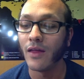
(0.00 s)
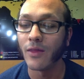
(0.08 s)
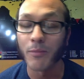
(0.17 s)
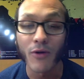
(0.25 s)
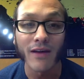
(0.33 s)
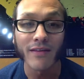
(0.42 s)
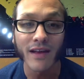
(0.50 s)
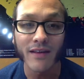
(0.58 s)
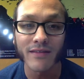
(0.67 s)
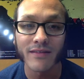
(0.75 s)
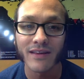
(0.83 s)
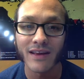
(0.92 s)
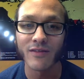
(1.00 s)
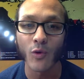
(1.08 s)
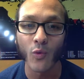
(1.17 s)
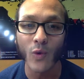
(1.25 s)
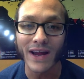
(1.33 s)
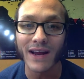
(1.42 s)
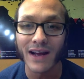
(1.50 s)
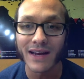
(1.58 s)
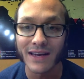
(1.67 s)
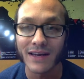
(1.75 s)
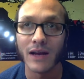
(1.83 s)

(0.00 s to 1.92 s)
The process, it's a white honey.